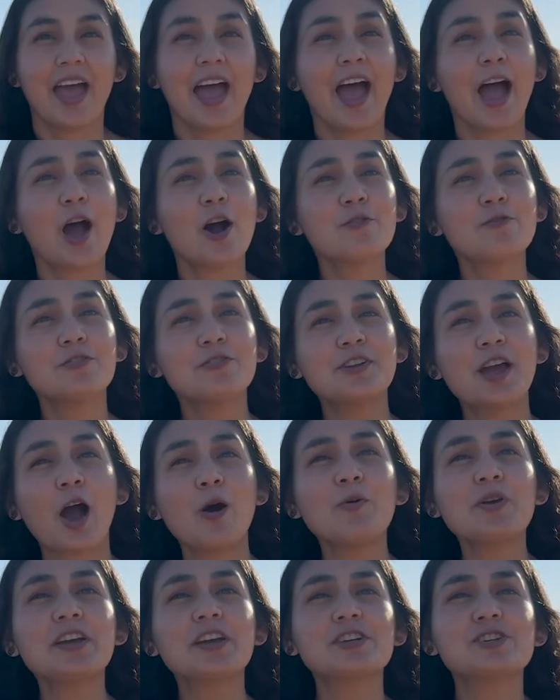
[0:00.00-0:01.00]
However,
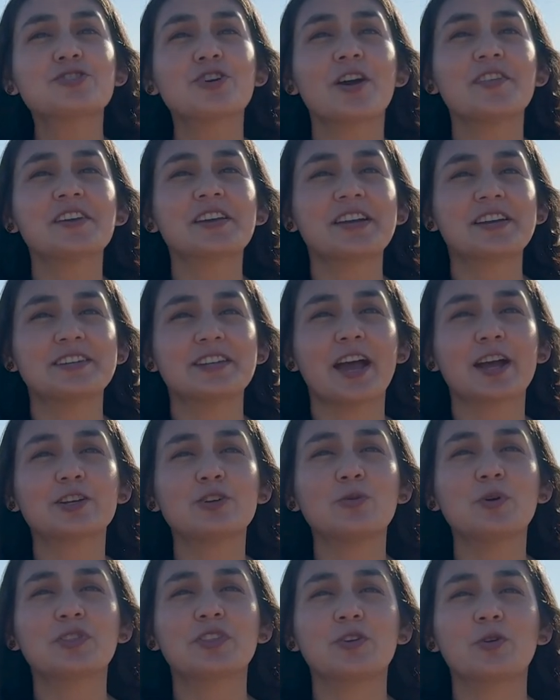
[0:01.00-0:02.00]
now we can try the
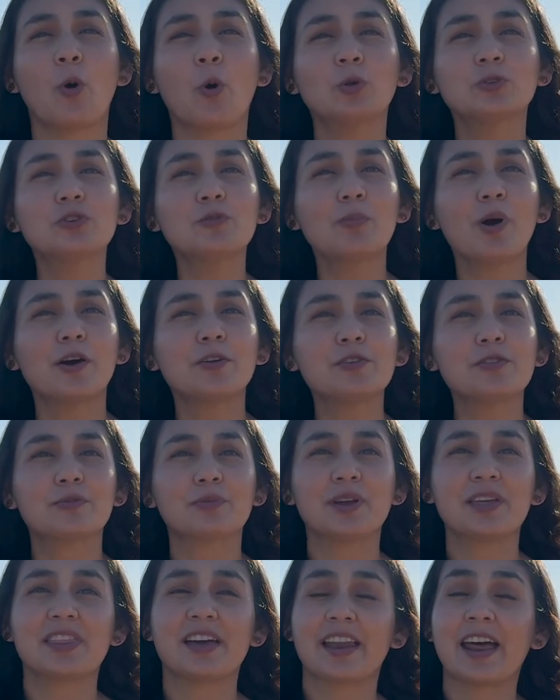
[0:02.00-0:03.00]
connector with an older Model
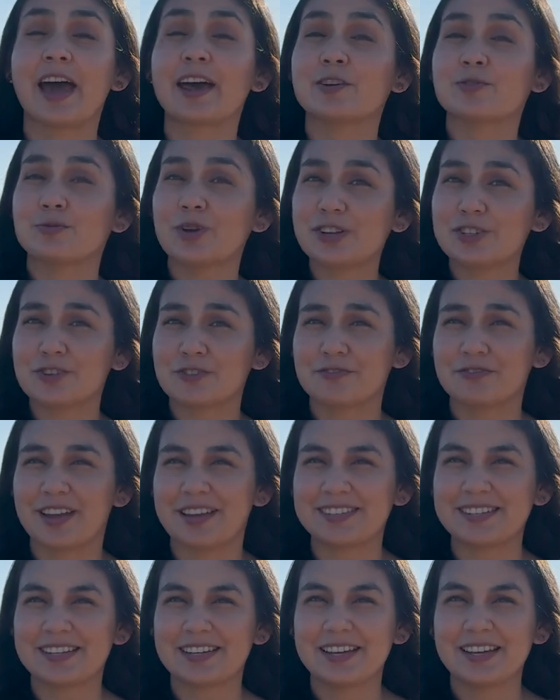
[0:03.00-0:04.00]
3 that had a
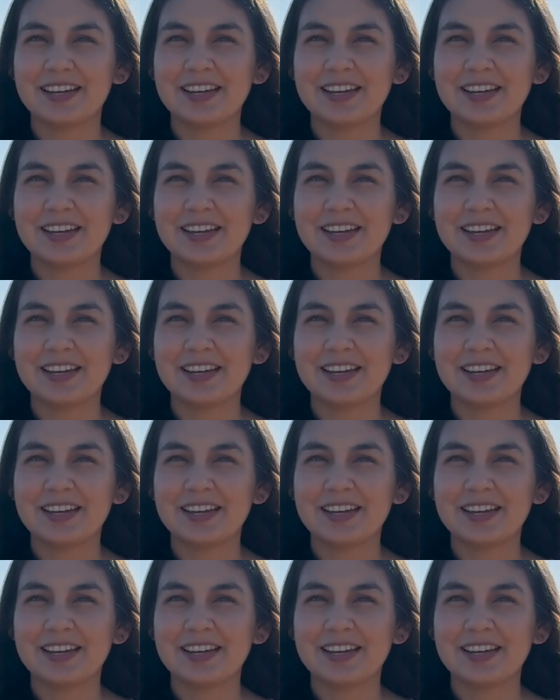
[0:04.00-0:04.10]
retrofit.